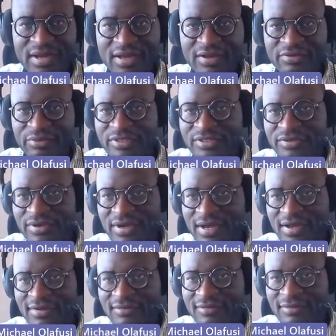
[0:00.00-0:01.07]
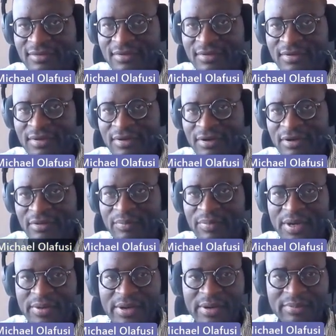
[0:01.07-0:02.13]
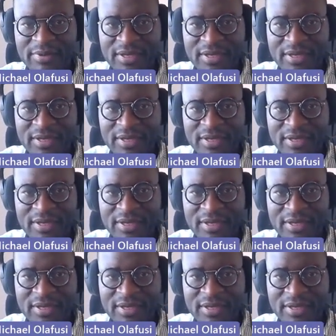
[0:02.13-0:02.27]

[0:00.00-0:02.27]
as what you have on Power